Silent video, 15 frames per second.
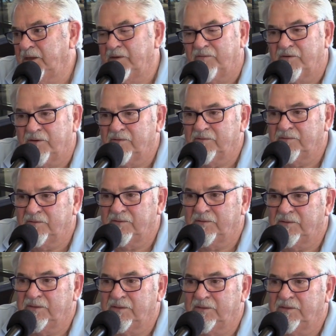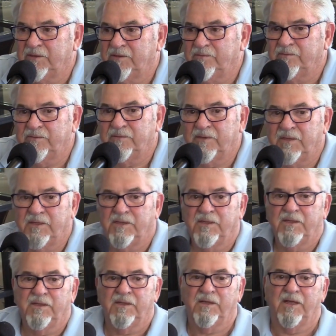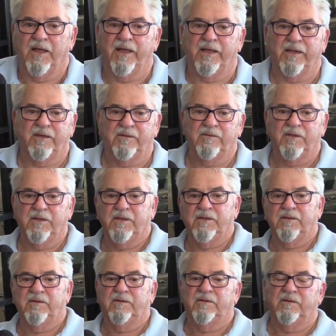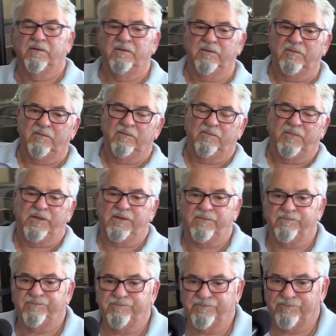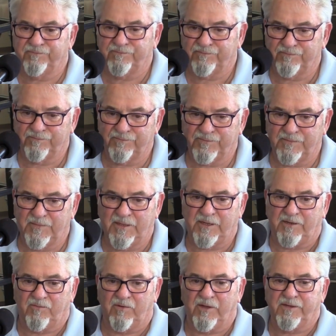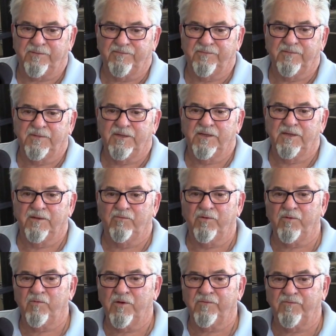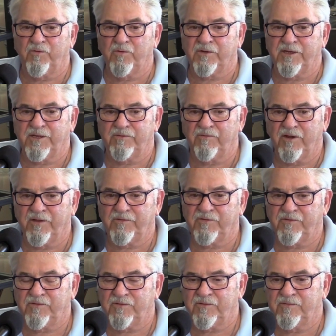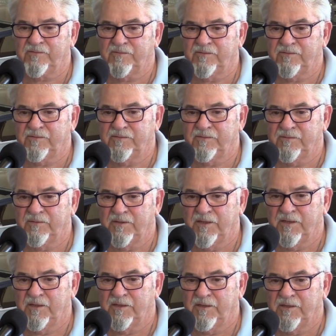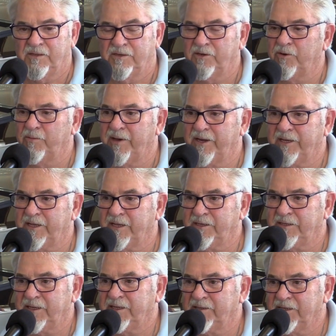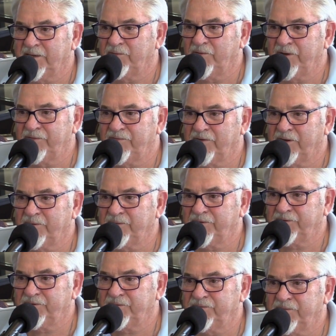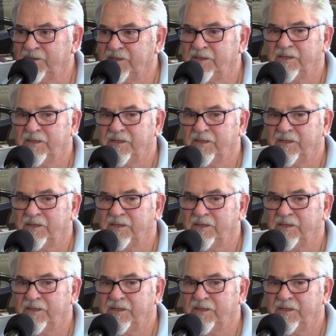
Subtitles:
ever. You know, I had, but anyway, we won 14 races. Nobody can't take that away from us.